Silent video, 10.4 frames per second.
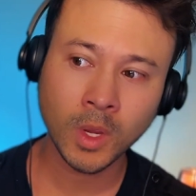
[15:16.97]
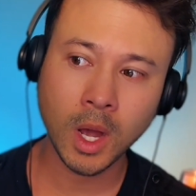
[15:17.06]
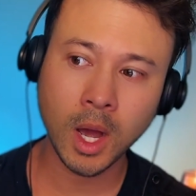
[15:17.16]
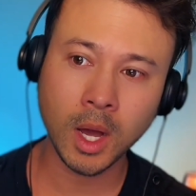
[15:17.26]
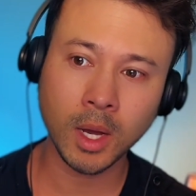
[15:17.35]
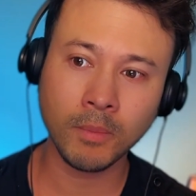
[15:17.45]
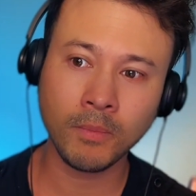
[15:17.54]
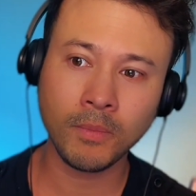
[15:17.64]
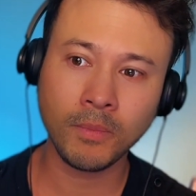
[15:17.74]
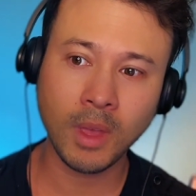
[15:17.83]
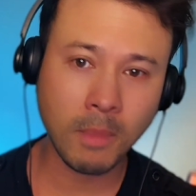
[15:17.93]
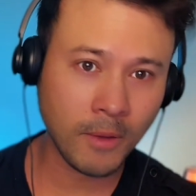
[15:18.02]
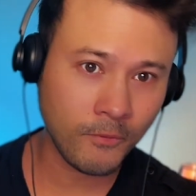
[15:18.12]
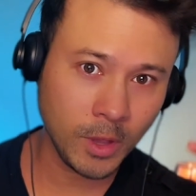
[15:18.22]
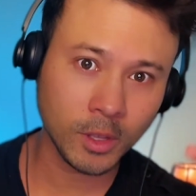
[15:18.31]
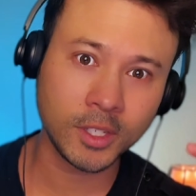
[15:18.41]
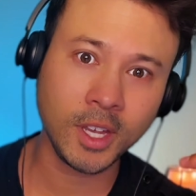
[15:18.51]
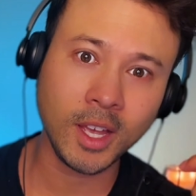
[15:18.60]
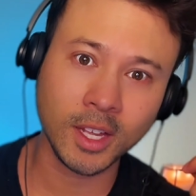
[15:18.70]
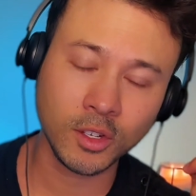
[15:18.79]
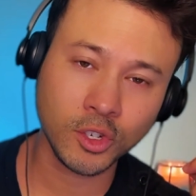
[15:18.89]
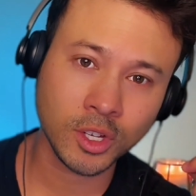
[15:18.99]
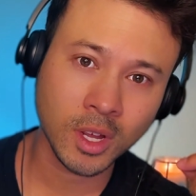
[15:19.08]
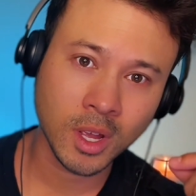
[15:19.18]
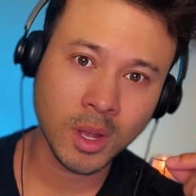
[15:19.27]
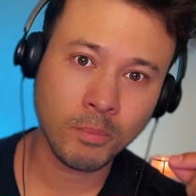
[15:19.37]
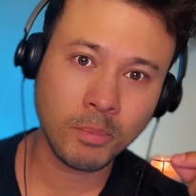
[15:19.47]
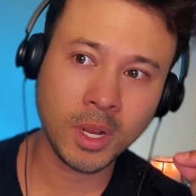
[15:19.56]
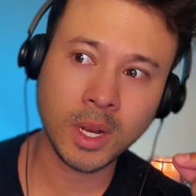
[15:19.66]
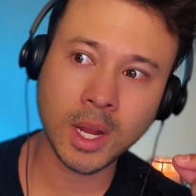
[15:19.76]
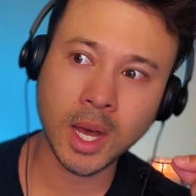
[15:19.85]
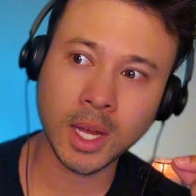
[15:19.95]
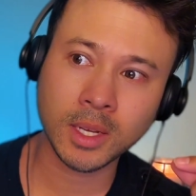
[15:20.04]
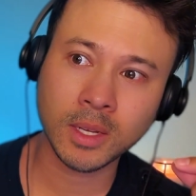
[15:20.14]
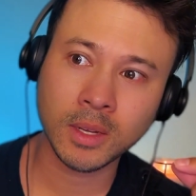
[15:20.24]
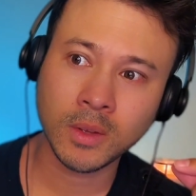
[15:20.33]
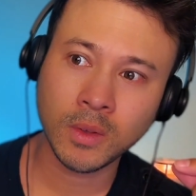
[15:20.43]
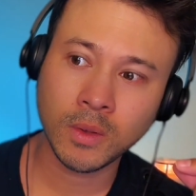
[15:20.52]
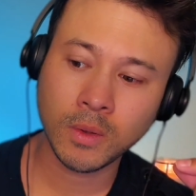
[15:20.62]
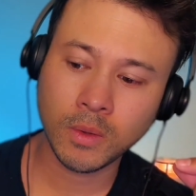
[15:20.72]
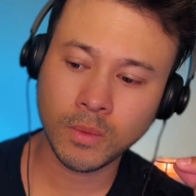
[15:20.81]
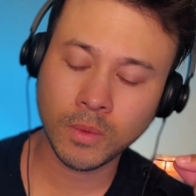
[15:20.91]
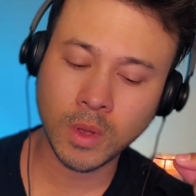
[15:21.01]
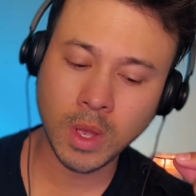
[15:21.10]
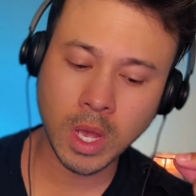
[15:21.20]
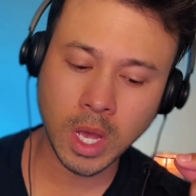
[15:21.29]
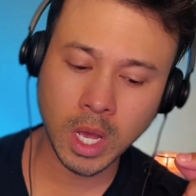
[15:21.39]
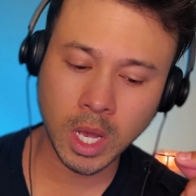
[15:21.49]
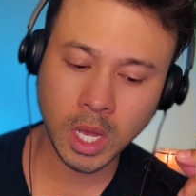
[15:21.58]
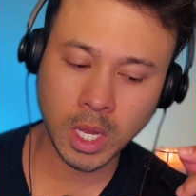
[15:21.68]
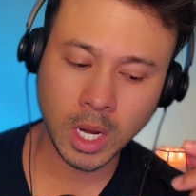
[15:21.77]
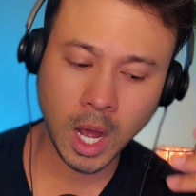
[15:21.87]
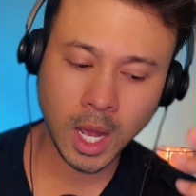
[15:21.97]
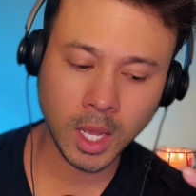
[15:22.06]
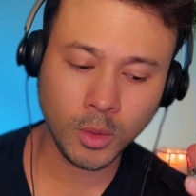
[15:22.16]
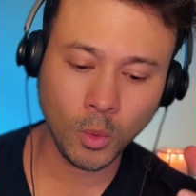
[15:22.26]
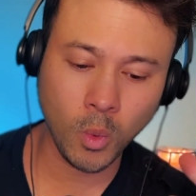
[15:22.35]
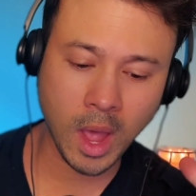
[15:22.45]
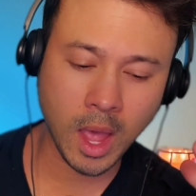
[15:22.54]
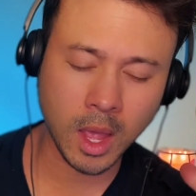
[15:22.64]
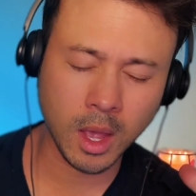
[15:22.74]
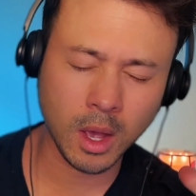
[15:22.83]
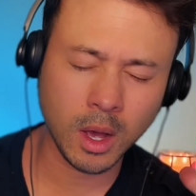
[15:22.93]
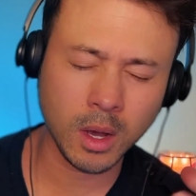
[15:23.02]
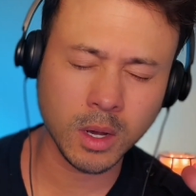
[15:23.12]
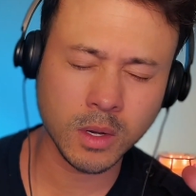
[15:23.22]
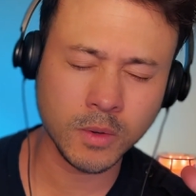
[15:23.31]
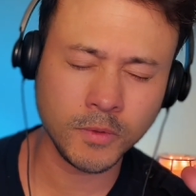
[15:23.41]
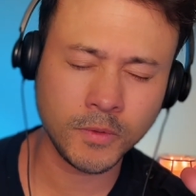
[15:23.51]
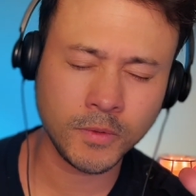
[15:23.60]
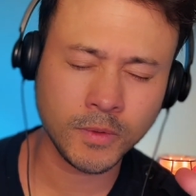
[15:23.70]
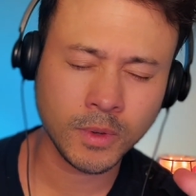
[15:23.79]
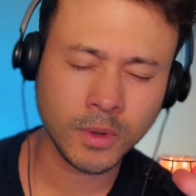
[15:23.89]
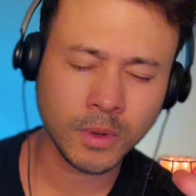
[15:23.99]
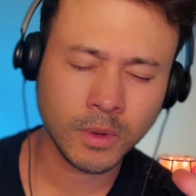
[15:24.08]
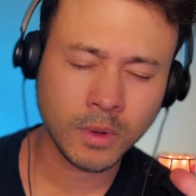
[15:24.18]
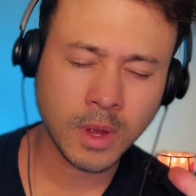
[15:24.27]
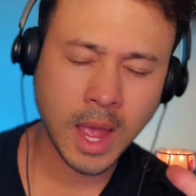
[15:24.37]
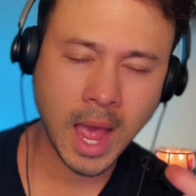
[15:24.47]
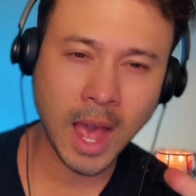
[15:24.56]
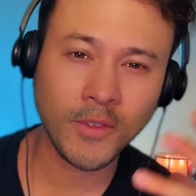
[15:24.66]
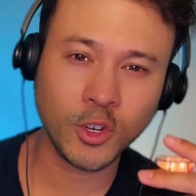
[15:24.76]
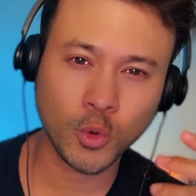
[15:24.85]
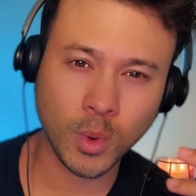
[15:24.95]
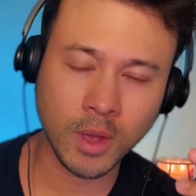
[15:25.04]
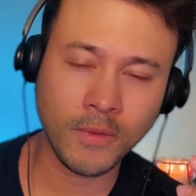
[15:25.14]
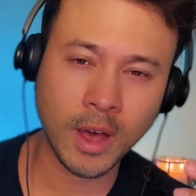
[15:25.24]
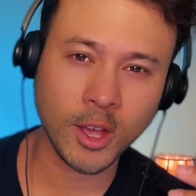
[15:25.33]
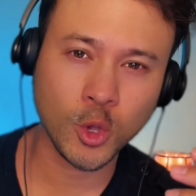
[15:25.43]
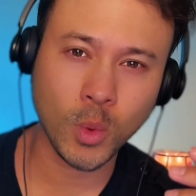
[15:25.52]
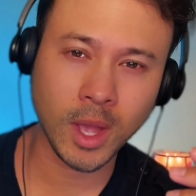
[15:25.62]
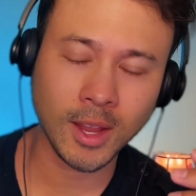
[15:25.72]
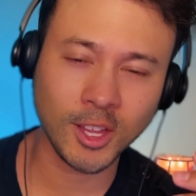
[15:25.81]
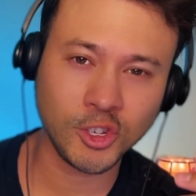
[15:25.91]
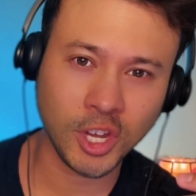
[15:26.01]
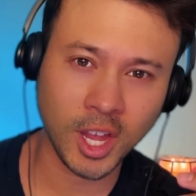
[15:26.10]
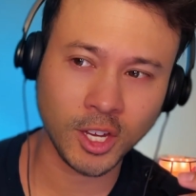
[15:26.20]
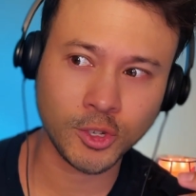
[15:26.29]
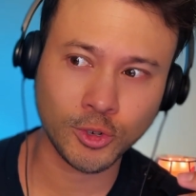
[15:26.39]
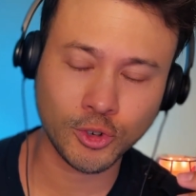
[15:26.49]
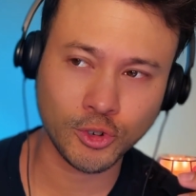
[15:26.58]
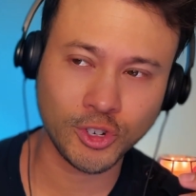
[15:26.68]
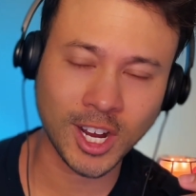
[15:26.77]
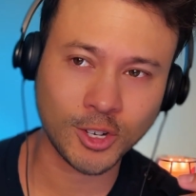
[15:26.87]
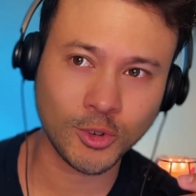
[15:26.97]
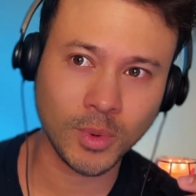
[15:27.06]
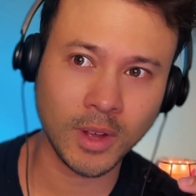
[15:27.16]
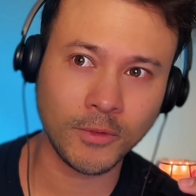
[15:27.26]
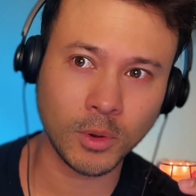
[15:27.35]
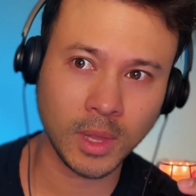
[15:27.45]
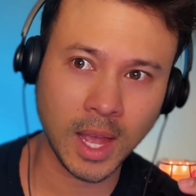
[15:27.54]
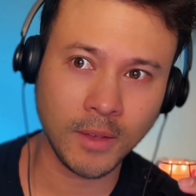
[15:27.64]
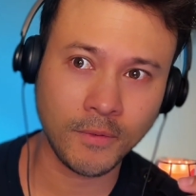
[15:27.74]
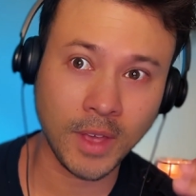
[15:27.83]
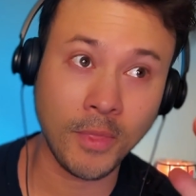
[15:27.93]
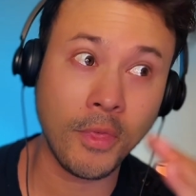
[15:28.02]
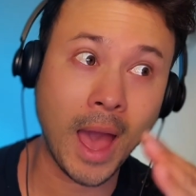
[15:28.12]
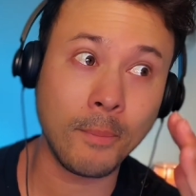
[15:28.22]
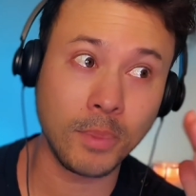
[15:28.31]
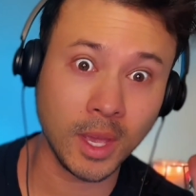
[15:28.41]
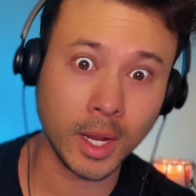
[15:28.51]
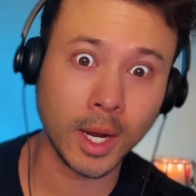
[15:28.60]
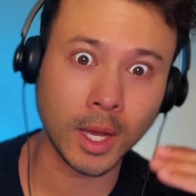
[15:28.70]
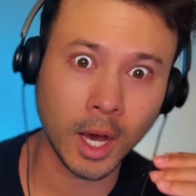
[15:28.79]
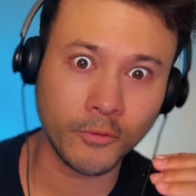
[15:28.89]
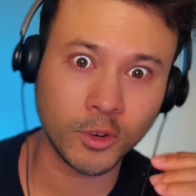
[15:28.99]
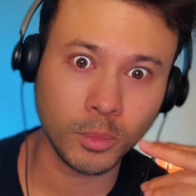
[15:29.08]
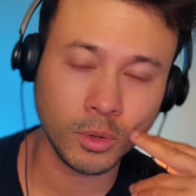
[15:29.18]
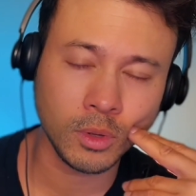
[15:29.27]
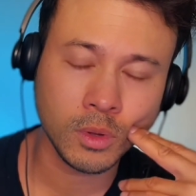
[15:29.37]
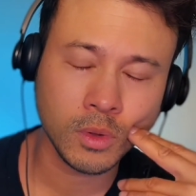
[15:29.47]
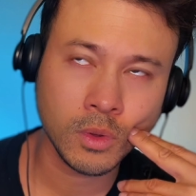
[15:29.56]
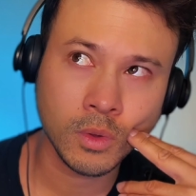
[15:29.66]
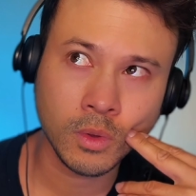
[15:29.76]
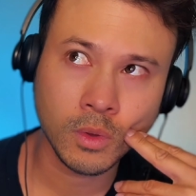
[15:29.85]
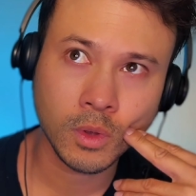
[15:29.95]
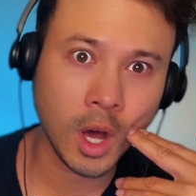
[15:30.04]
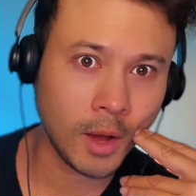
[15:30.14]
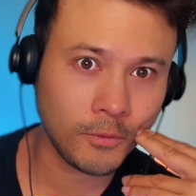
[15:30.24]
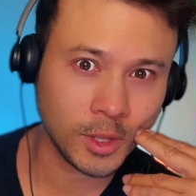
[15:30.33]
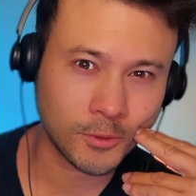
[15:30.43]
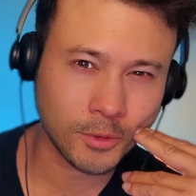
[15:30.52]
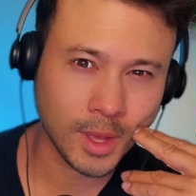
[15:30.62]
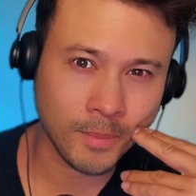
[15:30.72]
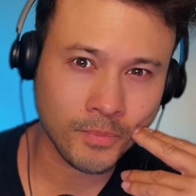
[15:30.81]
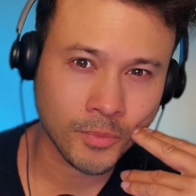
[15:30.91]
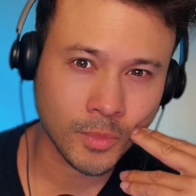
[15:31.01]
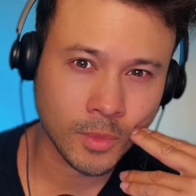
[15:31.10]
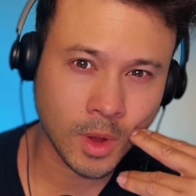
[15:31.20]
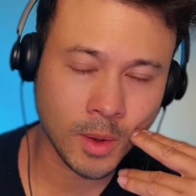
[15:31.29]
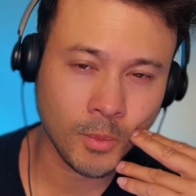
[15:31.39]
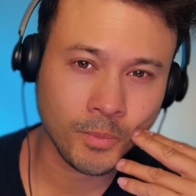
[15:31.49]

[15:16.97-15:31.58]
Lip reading: they may feel a tinge, but not in the way of having to reevaluate and change the trajectory of their life, and that being an uncomfortable conflict for them, right?